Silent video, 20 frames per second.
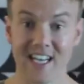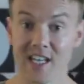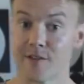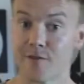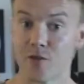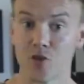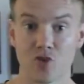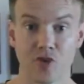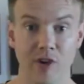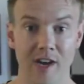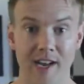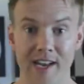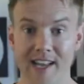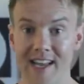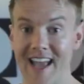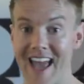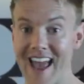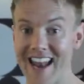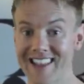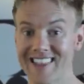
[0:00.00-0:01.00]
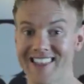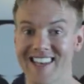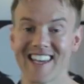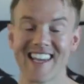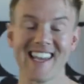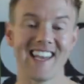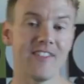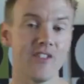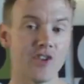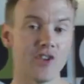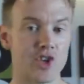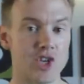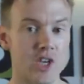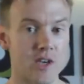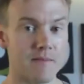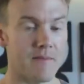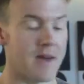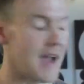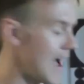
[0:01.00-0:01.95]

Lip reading: interval training, anything in the gym,